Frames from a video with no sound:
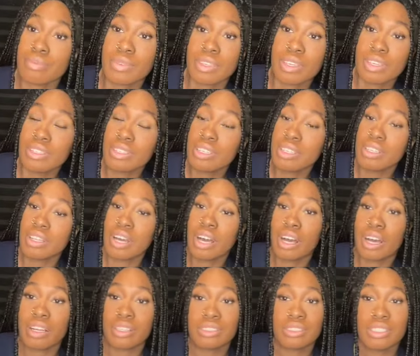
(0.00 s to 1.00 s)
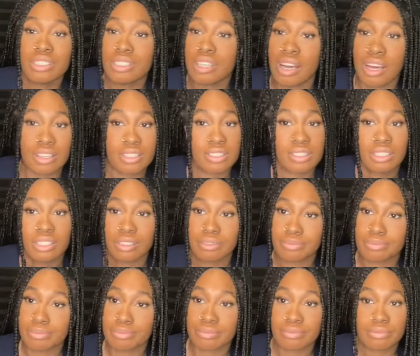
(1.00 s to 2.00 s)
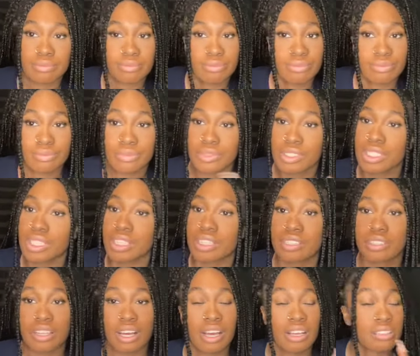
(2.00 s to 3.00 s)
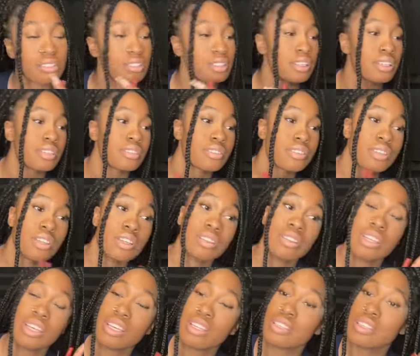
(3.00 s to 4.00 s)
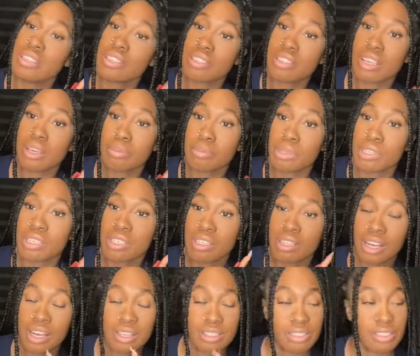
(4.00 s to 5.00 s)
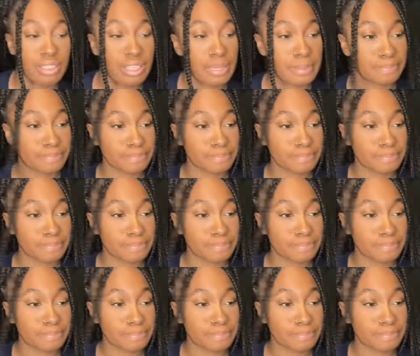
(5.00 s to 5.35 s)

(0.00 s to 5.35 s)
She not slick. She is not slick. She thinks she's slick, but she not slick.